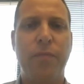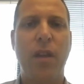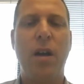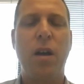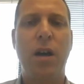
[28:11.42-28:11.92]

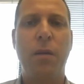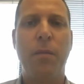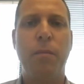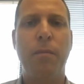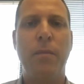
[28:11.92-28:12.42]

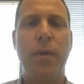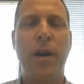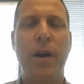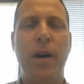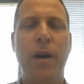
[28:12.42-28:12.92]

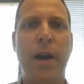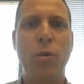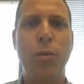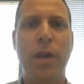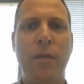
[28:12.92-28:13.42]

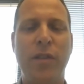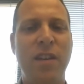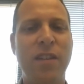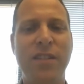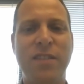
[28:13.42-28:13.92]
actually have a
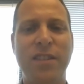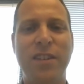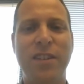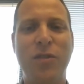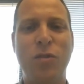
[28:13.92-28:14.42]

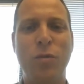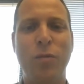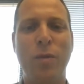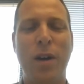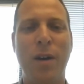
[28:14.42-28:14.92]
tendency
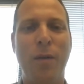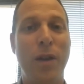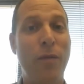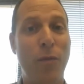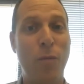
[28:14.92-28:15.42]
to,
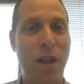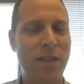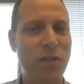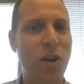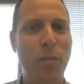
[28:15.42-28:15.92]
even when I
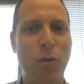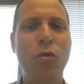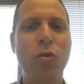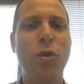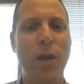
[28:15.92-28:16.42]
start
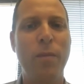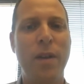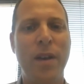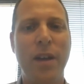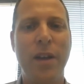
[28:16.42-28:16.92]
approaching them
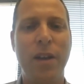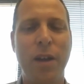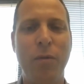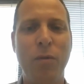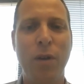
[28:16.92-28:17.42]
in
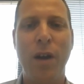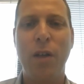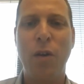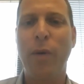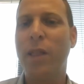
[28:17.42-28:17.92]
Hebrew,
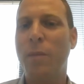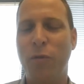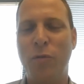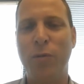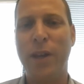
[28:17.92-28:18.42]
they quickly
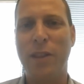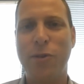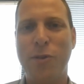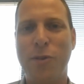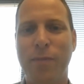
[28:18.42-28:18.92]
move to
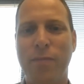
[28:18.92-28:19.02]
English.